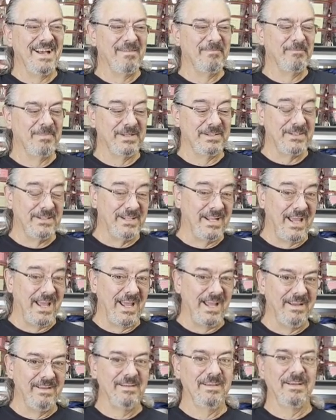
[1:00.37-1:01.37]
um, but
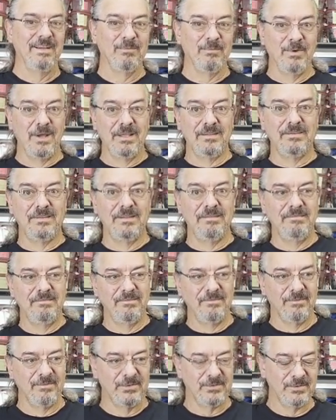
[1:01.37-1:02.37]
today, I'm rested.
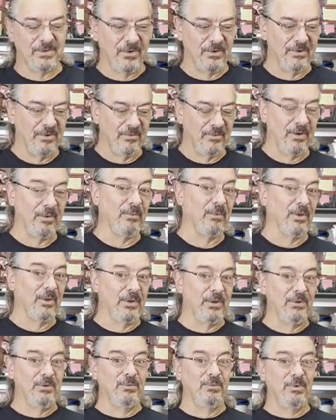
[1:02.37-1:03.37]
We're starting over. I'm only
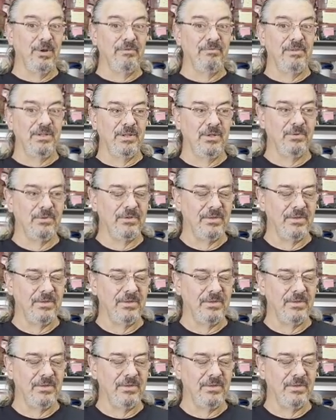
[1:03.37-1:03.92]
going to do one video